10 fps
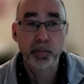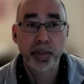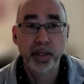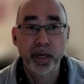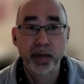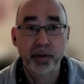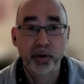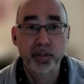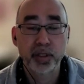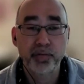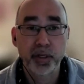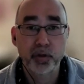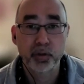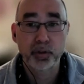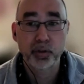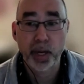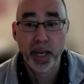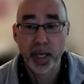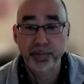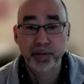be that those individuals who
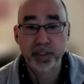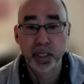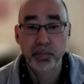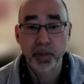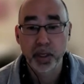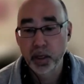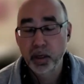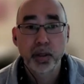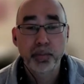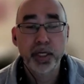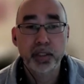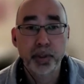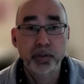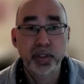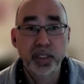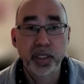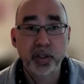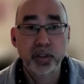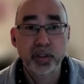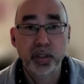have some predisposing
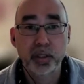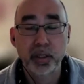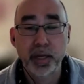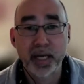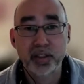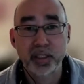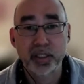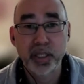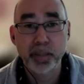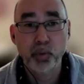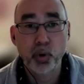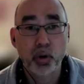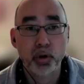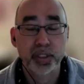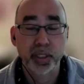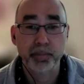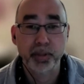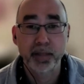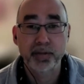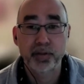conditions can actually sleep more or sleep less.